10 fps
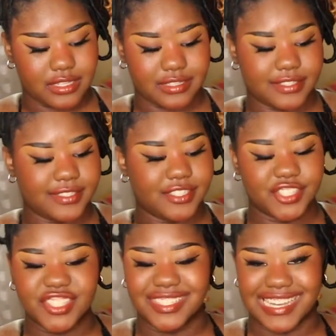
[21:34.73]
It's
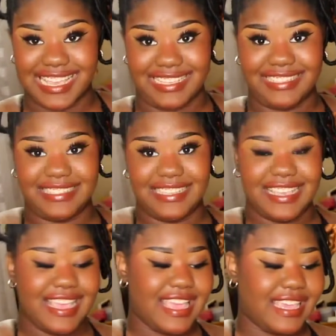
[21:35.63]
just nice.
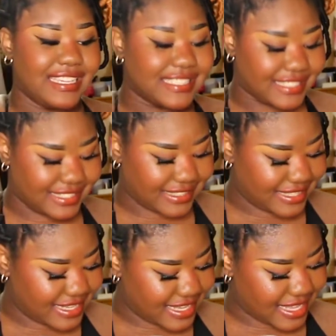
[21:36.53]
It's
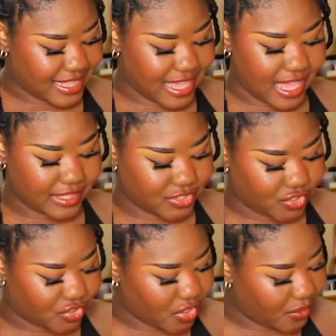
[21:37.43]

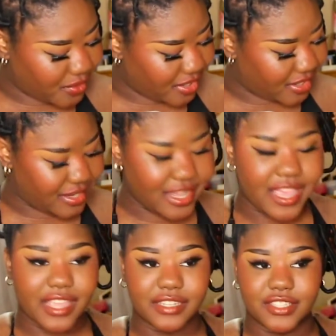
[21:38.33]
so good,
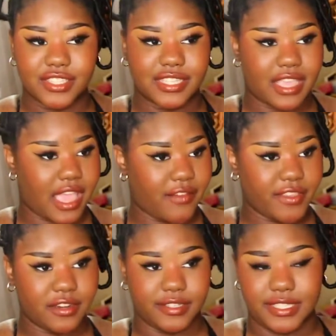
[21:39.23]
and just like
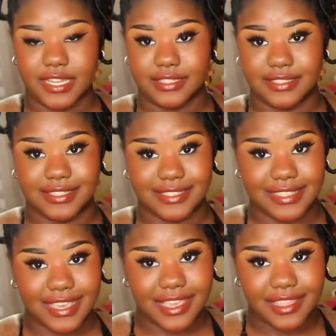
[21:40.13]
having it on tan
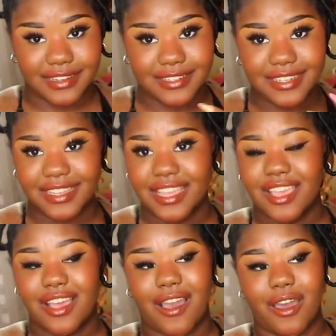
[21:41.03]
skin,
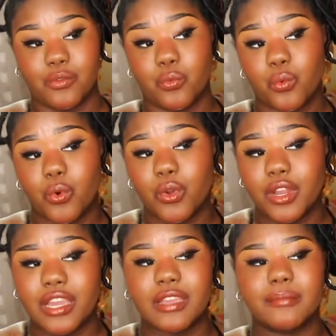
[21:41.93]
on
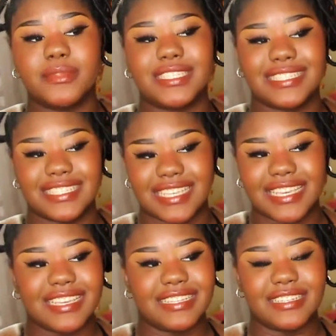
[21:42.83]
warm
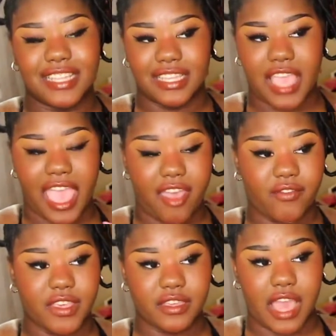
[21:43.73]
skin, like I
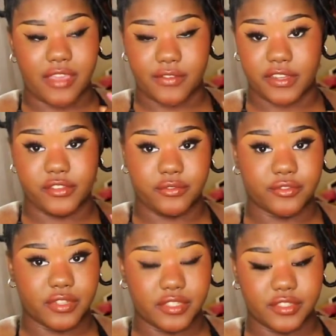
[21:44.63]
have very
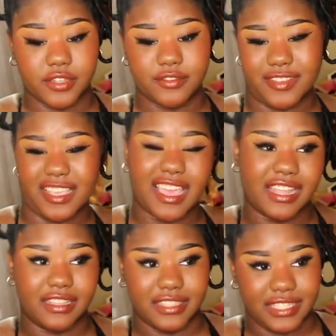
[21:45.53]
neutral undertones, so I can
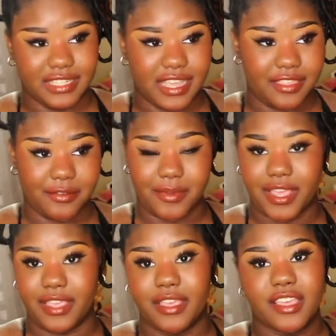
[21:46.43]
kind of lean either
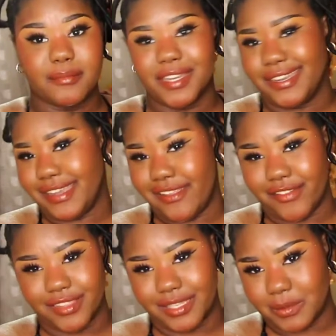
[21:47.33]
way, but I
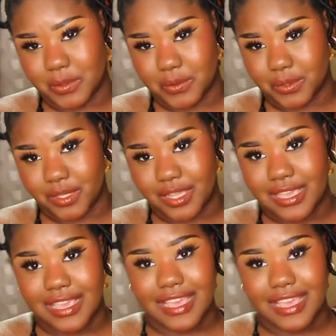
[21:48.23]
never lean cool.